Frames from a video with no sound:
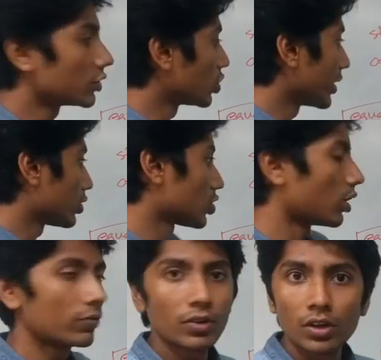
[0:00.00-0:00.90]
which you need to
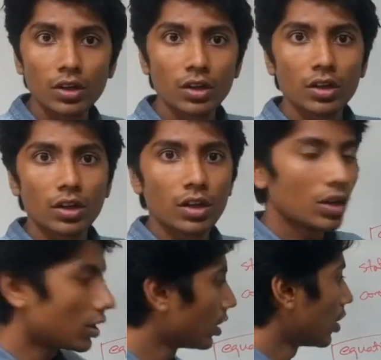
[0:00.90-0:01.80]
solve.
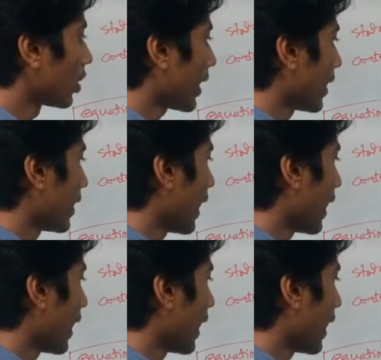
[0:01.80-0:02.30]
Okay,